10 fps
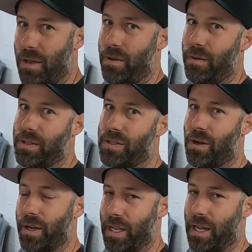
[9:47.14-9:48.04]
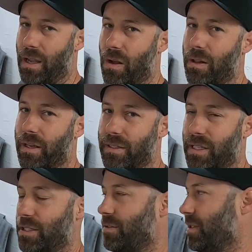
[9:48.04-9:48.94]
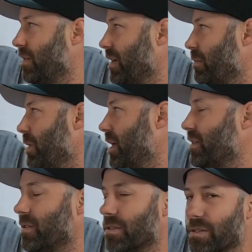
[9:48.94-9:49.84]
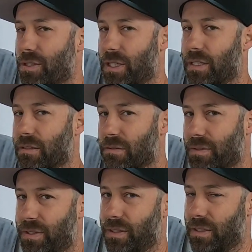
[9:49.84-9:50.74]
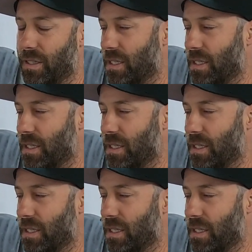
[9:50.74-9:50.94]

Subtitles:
I'm gonna start getting all the accessories. I've got boxes on shelves.